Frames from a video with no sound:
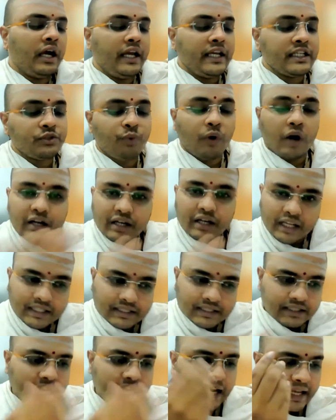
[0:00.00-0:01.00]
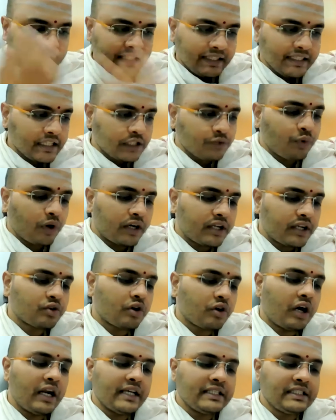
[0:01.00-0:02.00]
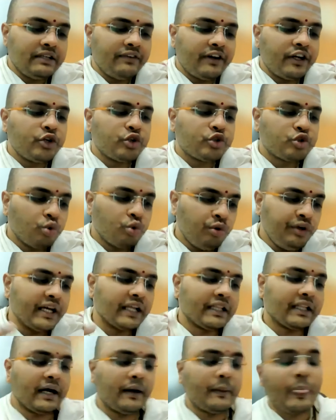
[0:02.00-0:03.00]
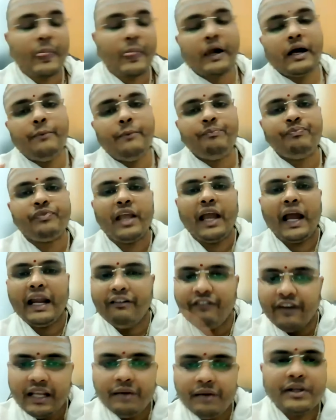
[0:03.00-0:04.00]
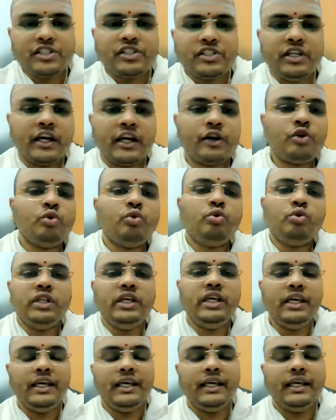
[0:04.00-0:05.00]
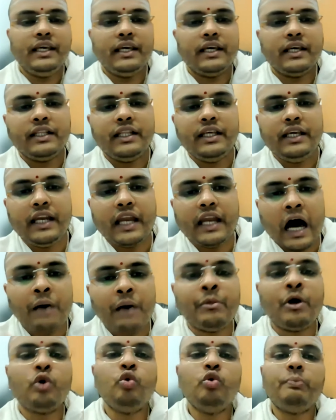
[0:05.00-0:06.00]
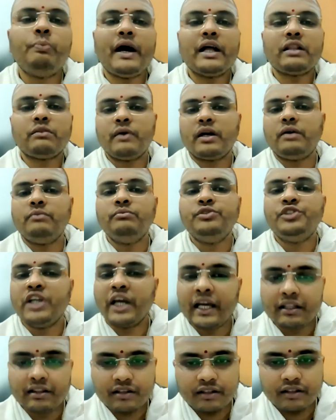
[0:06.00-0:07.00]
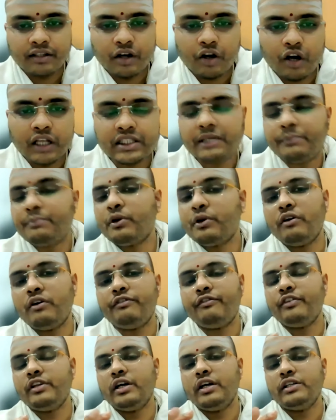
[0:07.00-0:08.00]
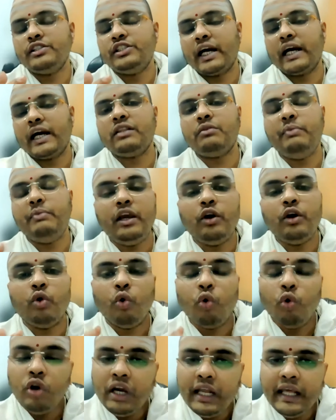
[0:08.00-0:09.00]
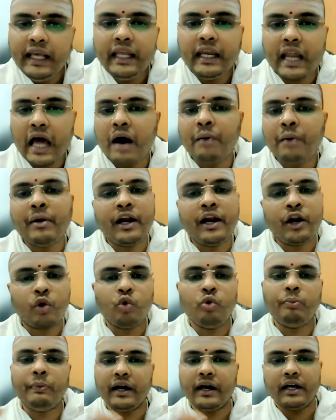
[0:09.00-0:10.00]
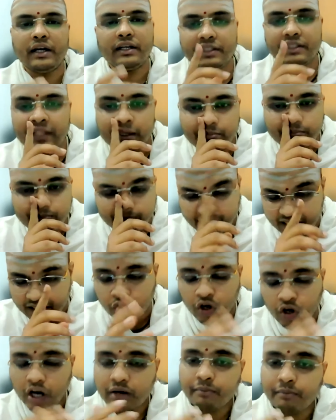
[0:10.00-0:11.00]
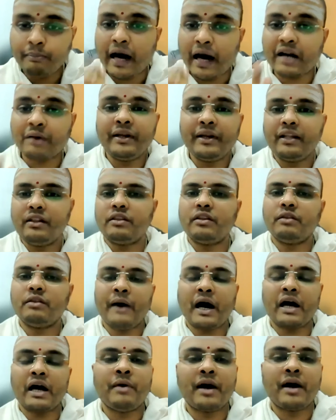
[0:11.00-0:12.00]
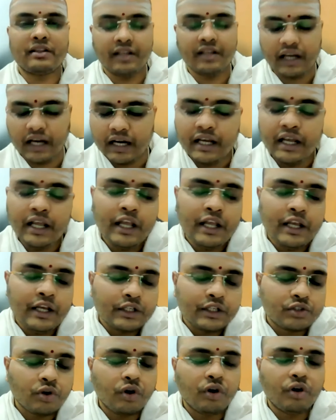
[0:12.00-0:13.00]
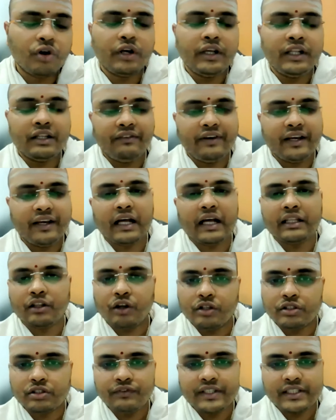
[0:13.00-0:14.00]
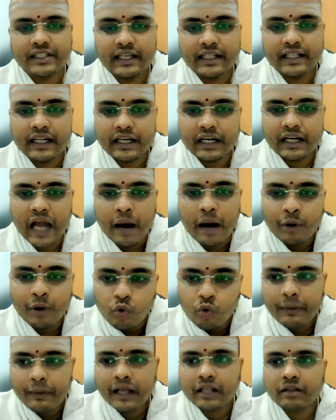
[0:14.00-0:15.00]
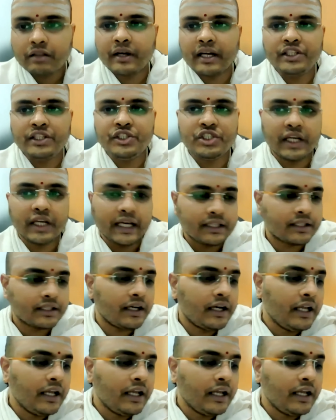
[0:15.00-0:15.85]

is what is again this is what is called as even shunyata and very much near to the the nama rupatmakam jagat the concept of uh, jagat being only nama and rupa that but not param paramarthika so in the vedanta also we say that nama rupatmakam jagat